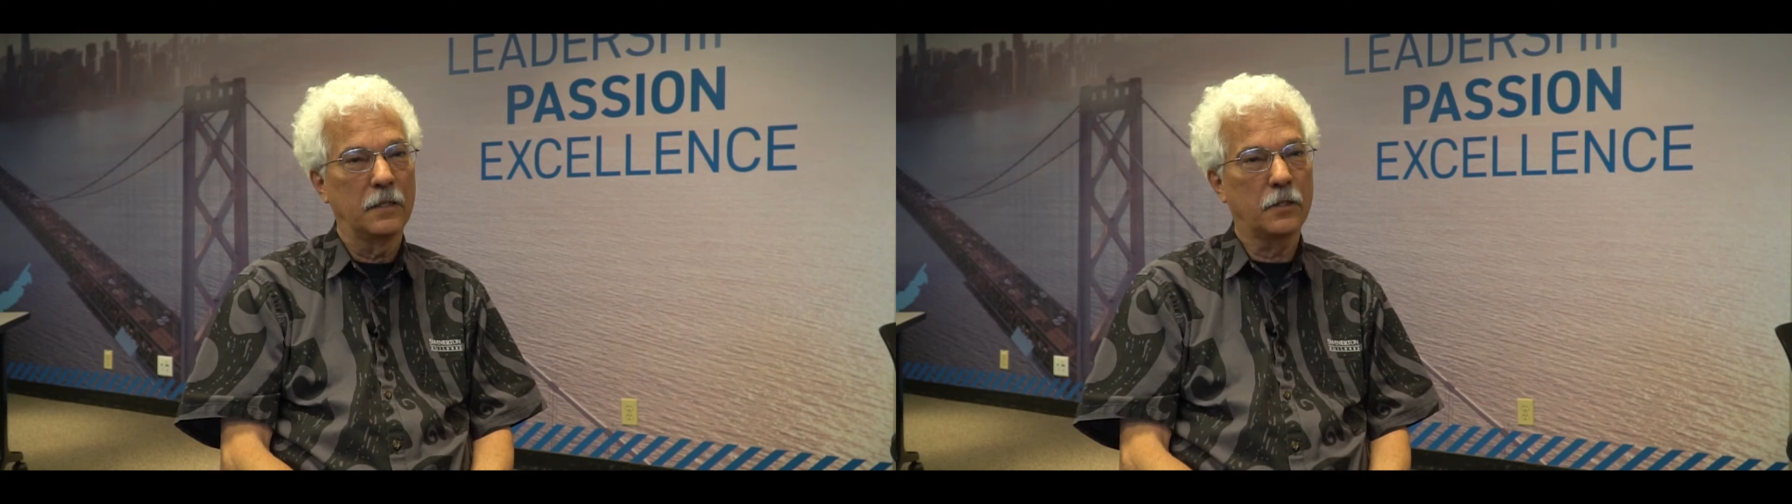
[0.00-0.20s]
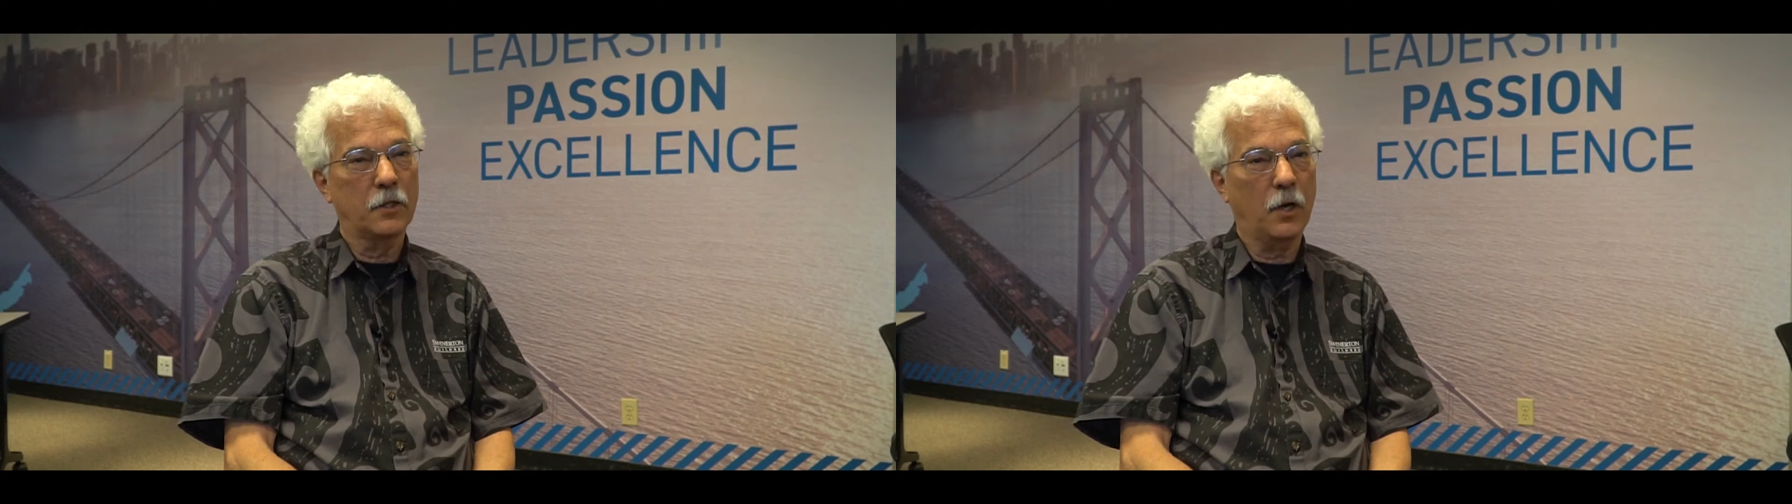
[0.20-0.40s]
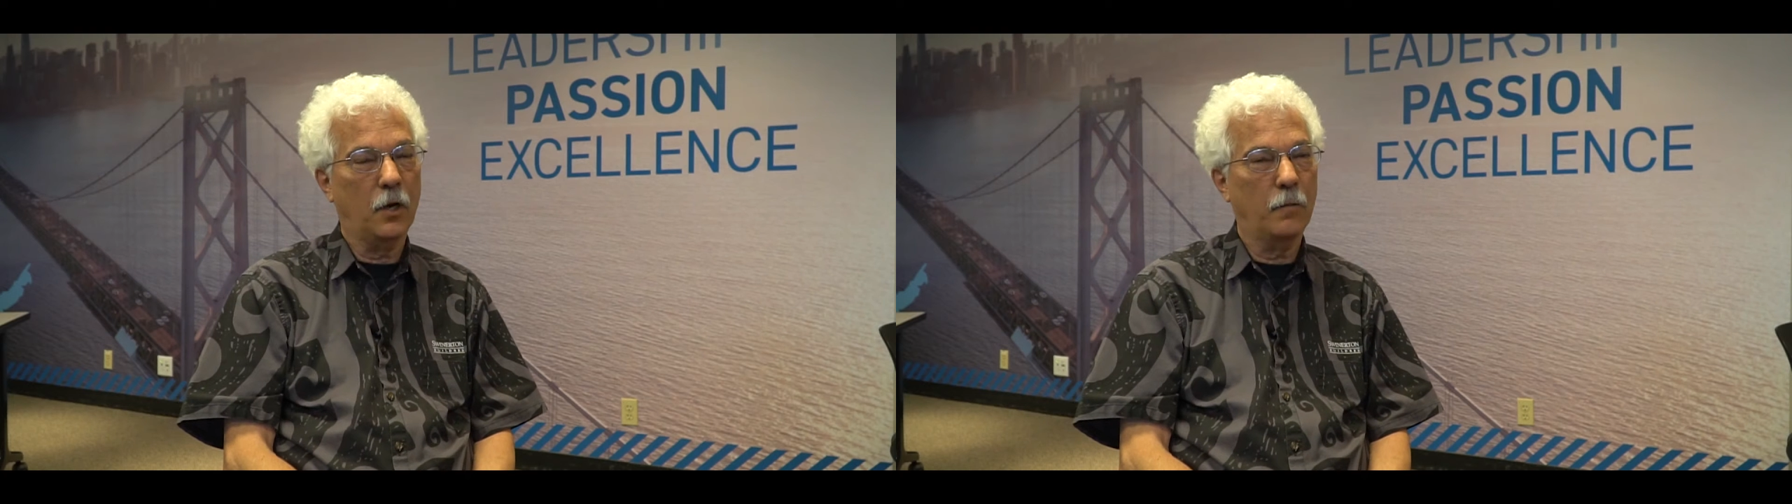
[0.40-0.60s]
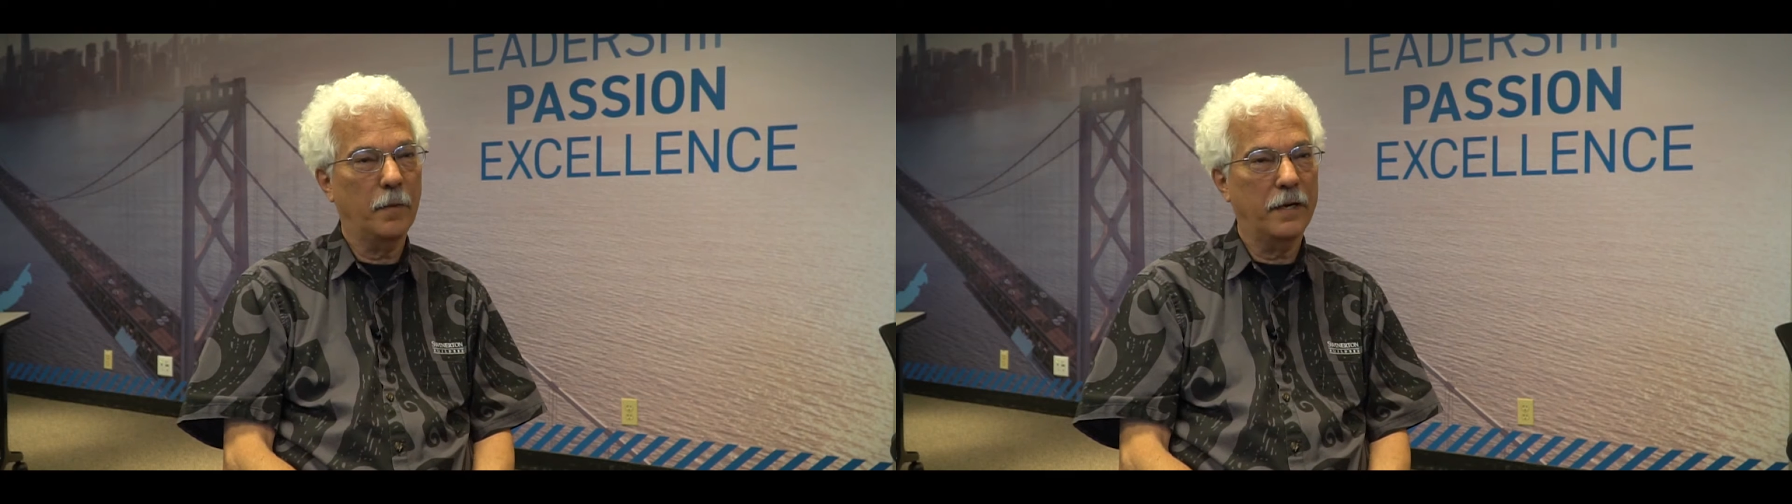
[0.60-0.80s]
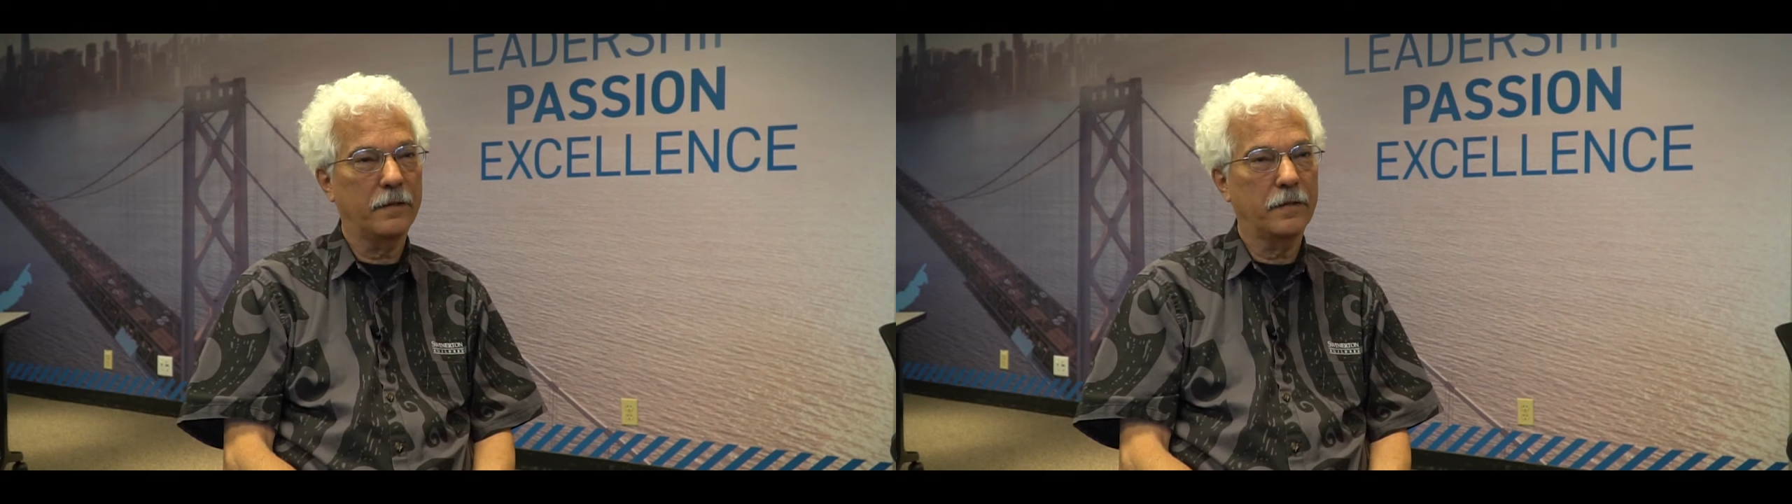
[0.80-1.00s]
So
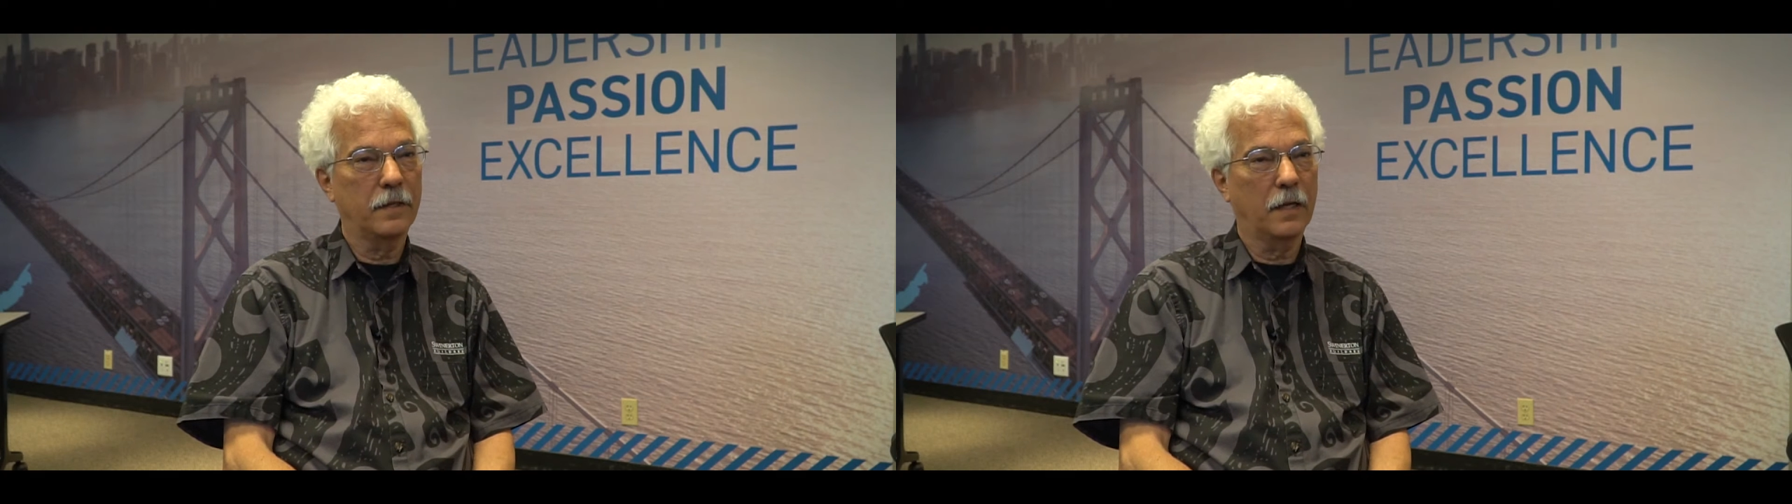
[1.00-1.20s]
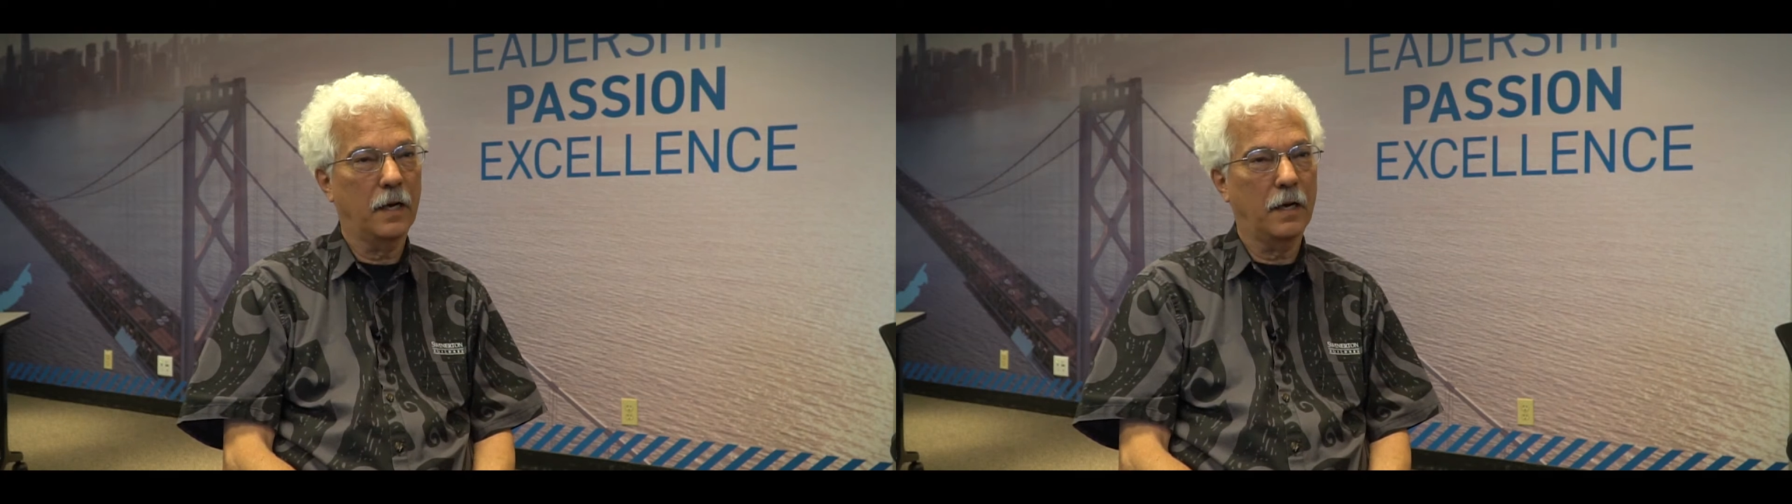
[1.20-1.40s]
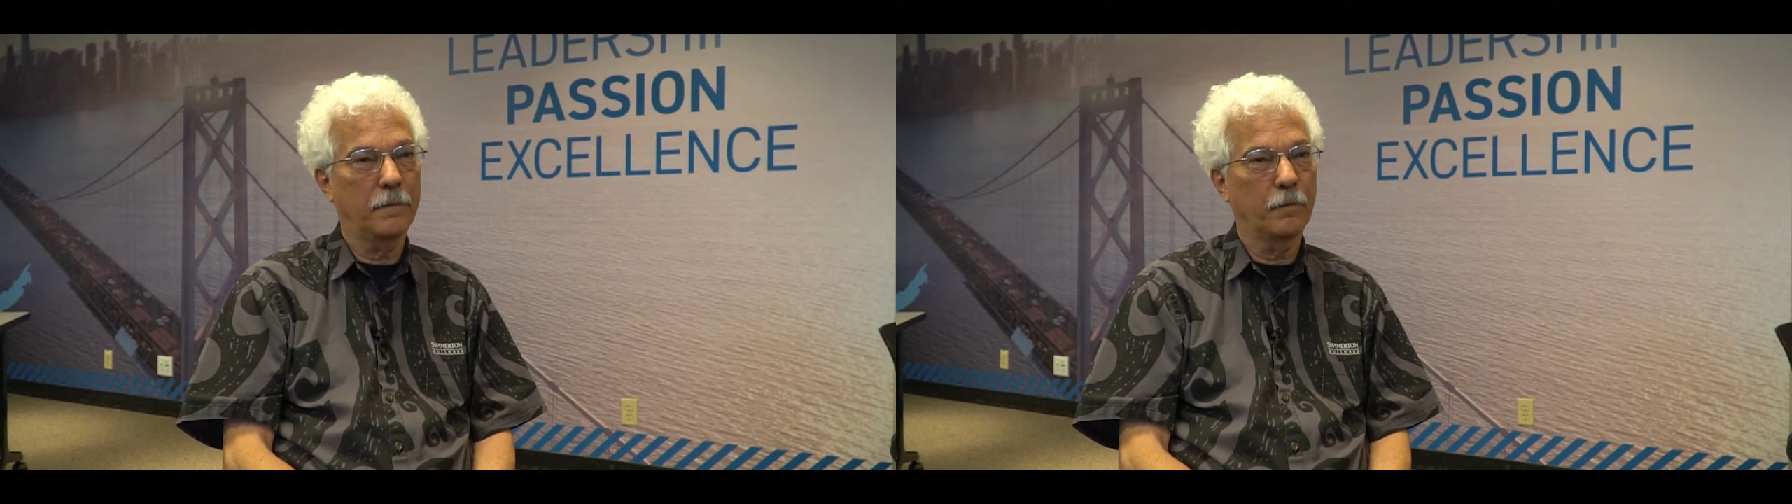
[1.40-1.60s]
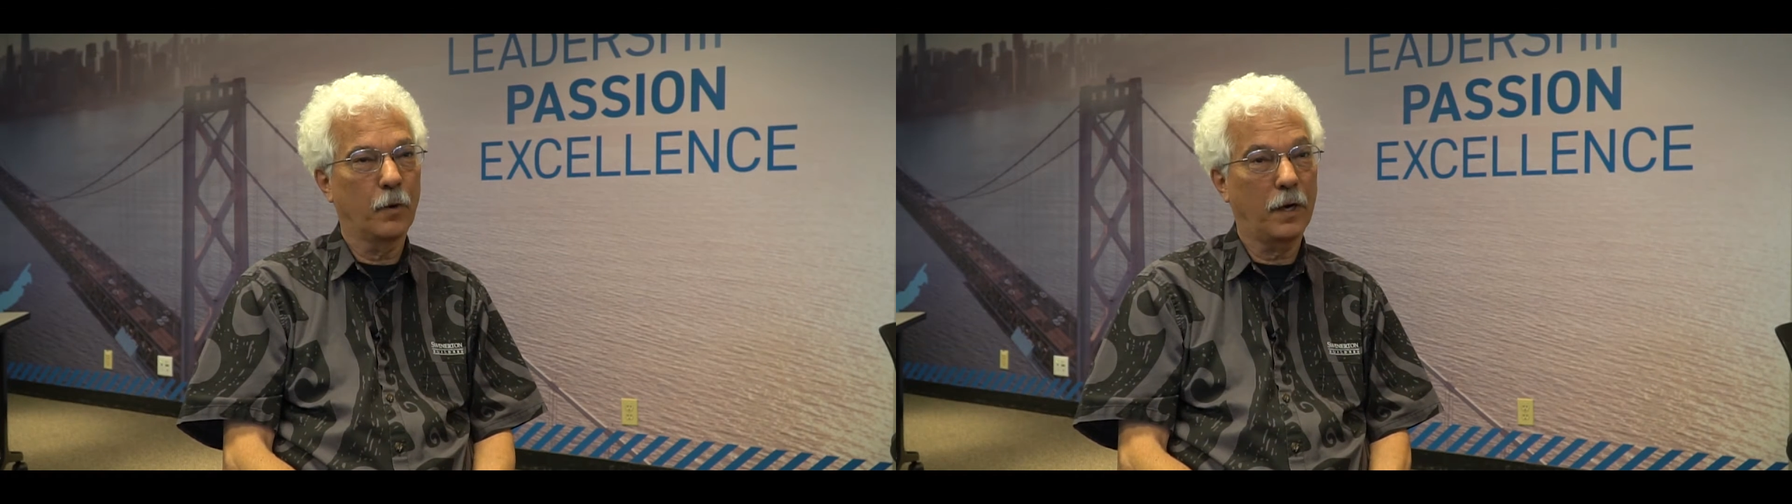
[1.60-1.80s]
while